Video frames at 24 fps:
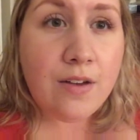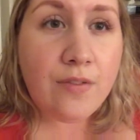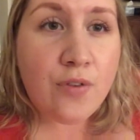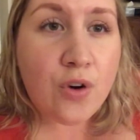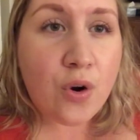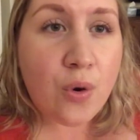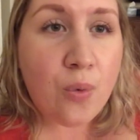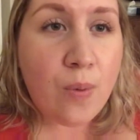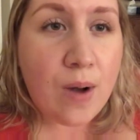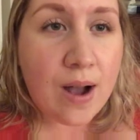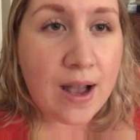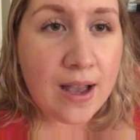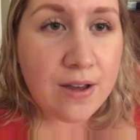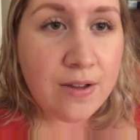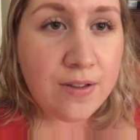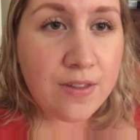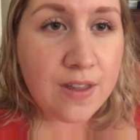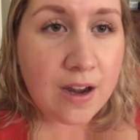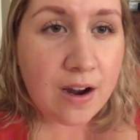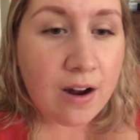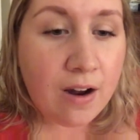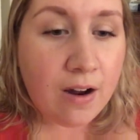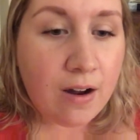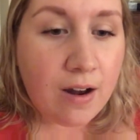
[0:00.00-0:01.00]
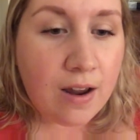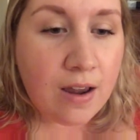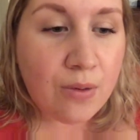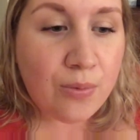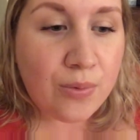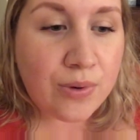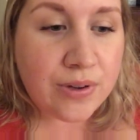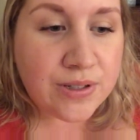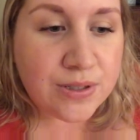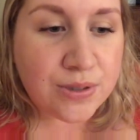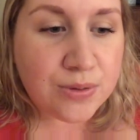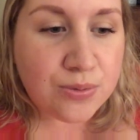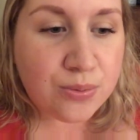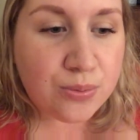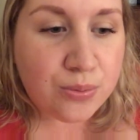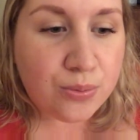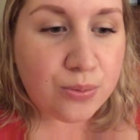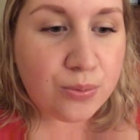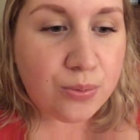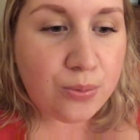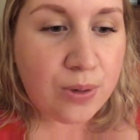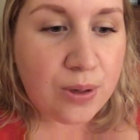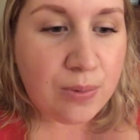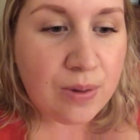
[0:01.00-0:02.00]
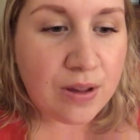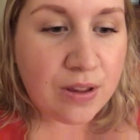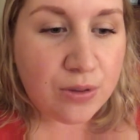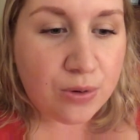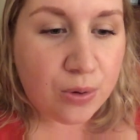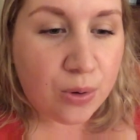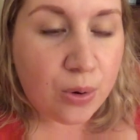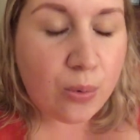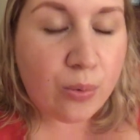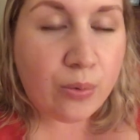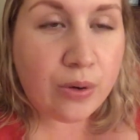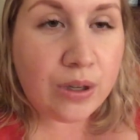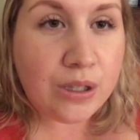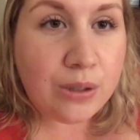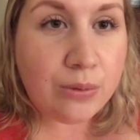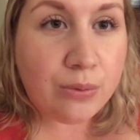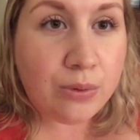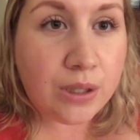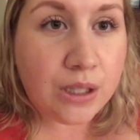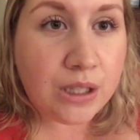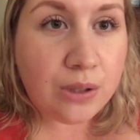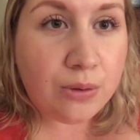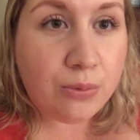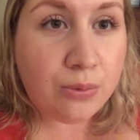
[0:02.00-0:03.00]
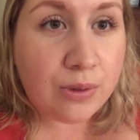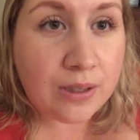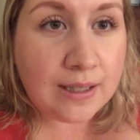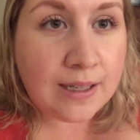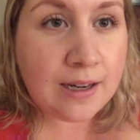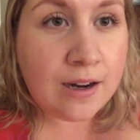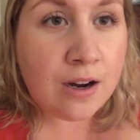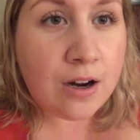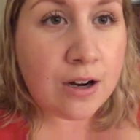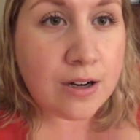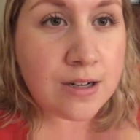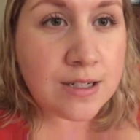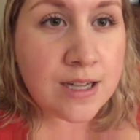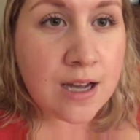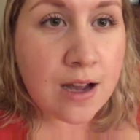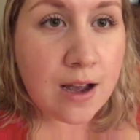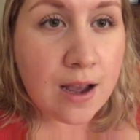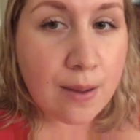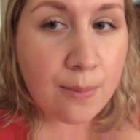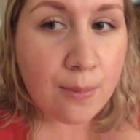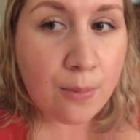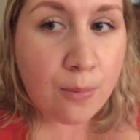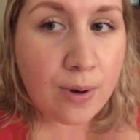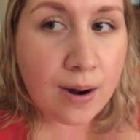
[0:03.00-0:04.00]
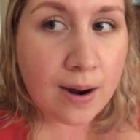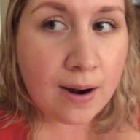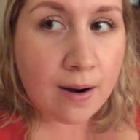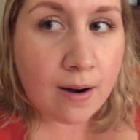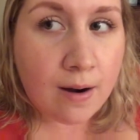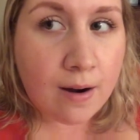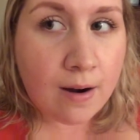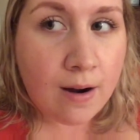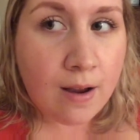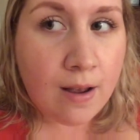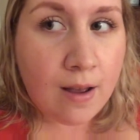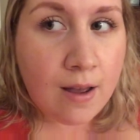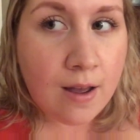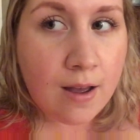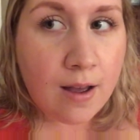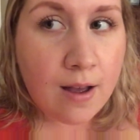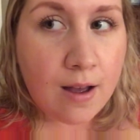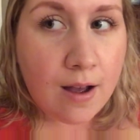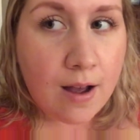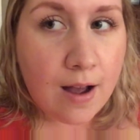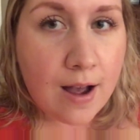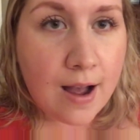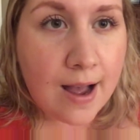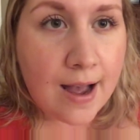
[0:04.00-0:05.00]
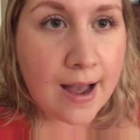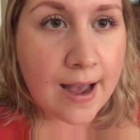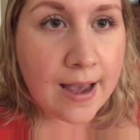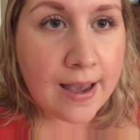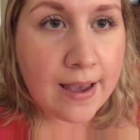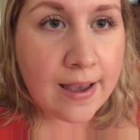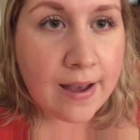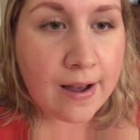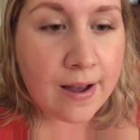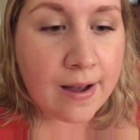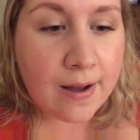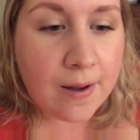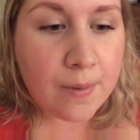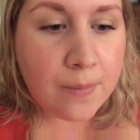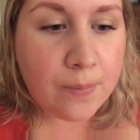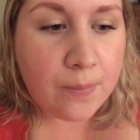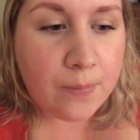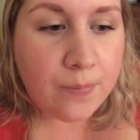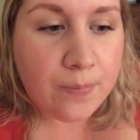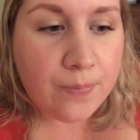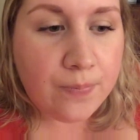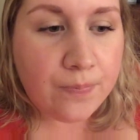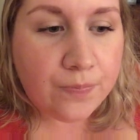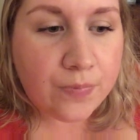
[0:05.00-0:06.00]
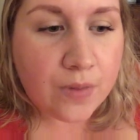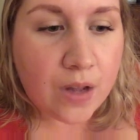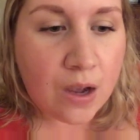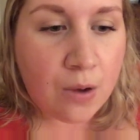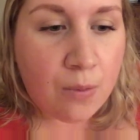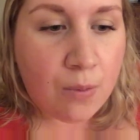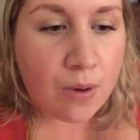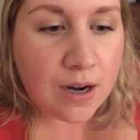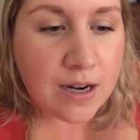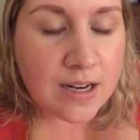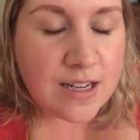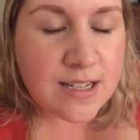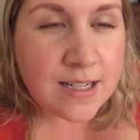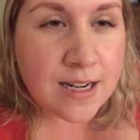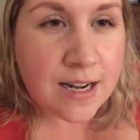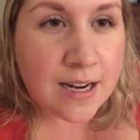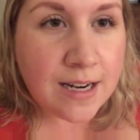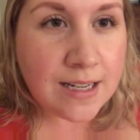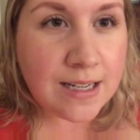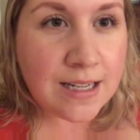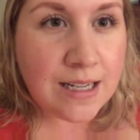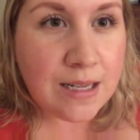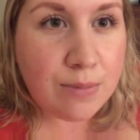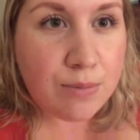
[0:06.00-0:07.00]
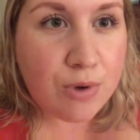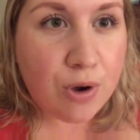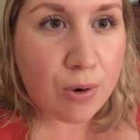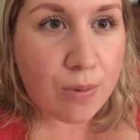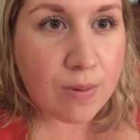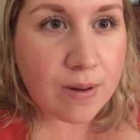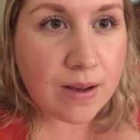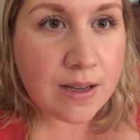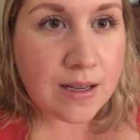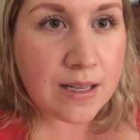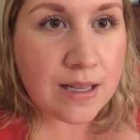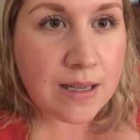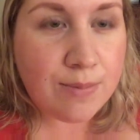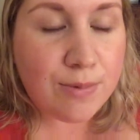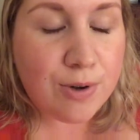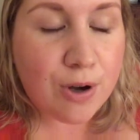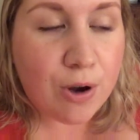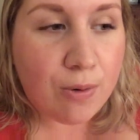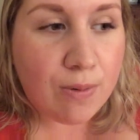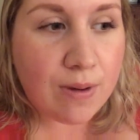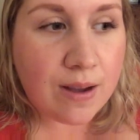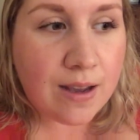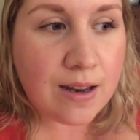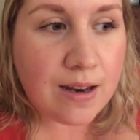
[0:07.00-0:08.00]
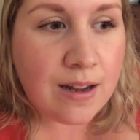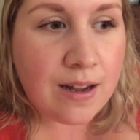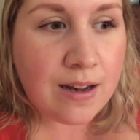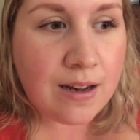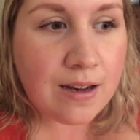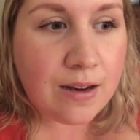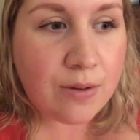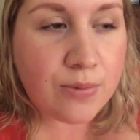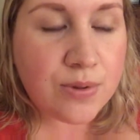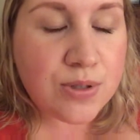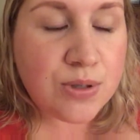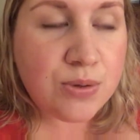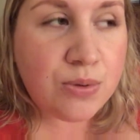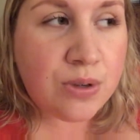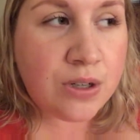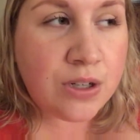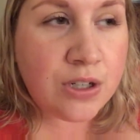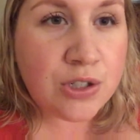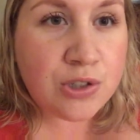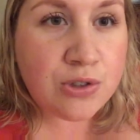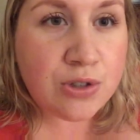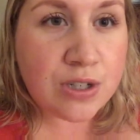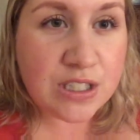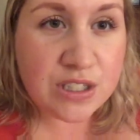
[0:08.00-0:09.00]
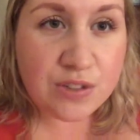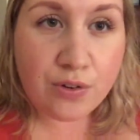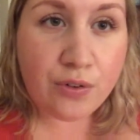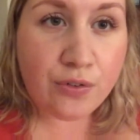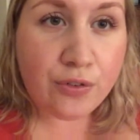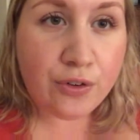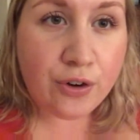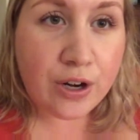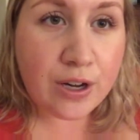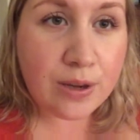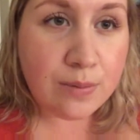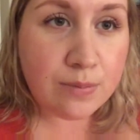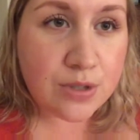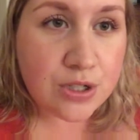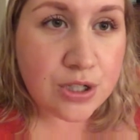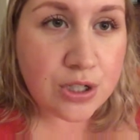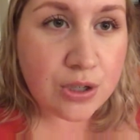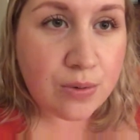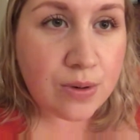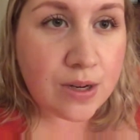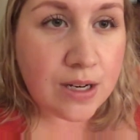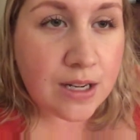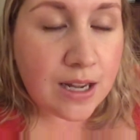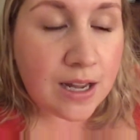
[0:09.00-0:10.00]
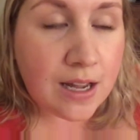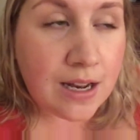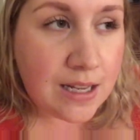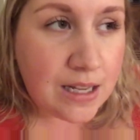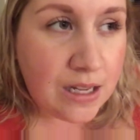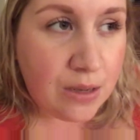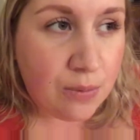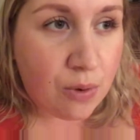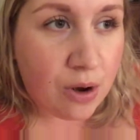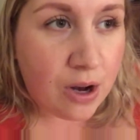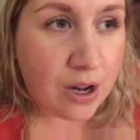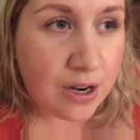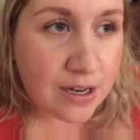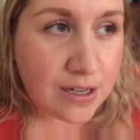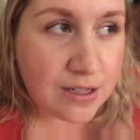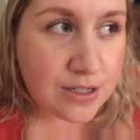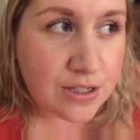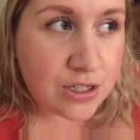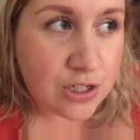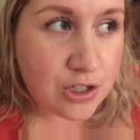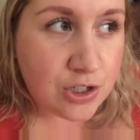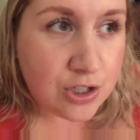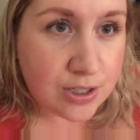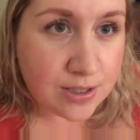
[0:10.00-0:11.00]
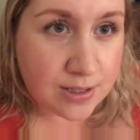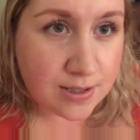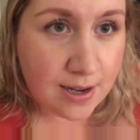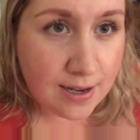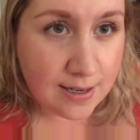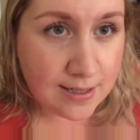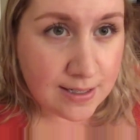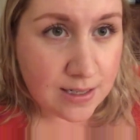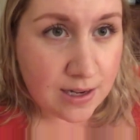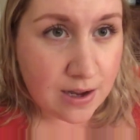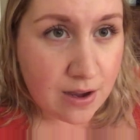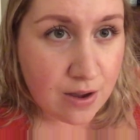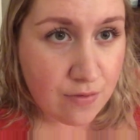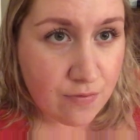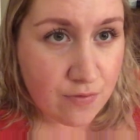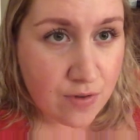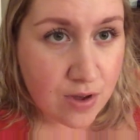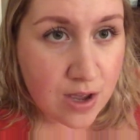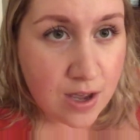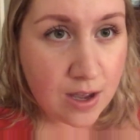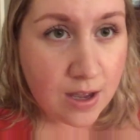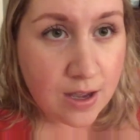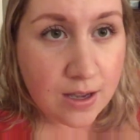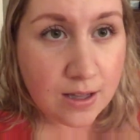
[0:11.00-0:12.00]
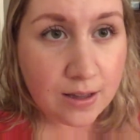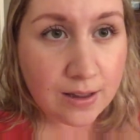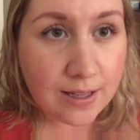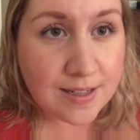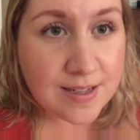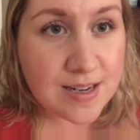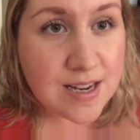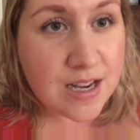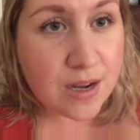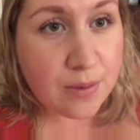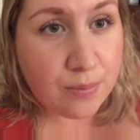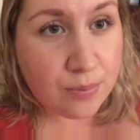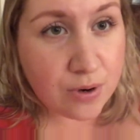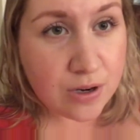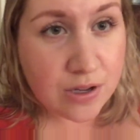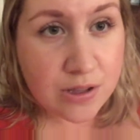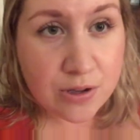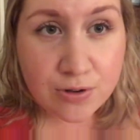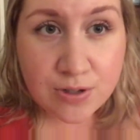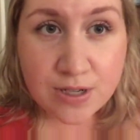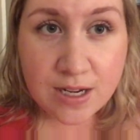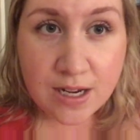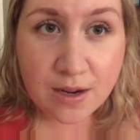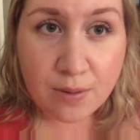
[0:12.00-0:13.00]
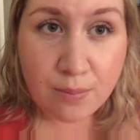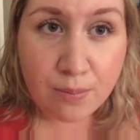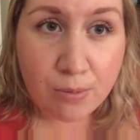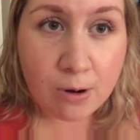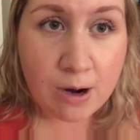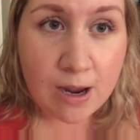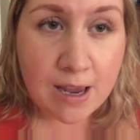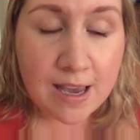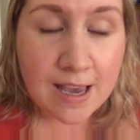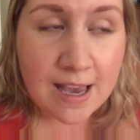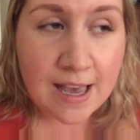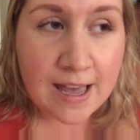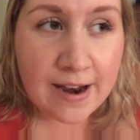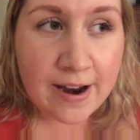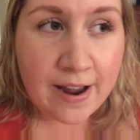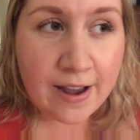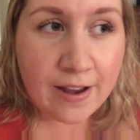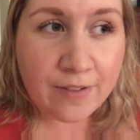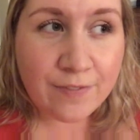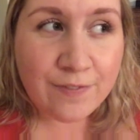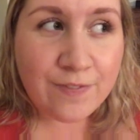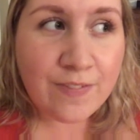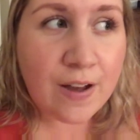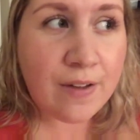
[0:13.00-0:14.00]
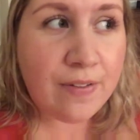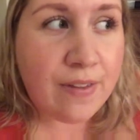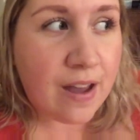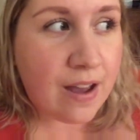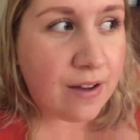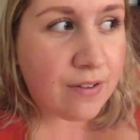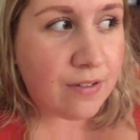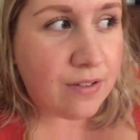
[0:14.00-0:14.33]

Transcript: For a while there, we went through a really, really, really hard time where I wanted to kind of keep going, and it was really stressful for him too, and he wanted to just kind of like take a breather, take a break, and I found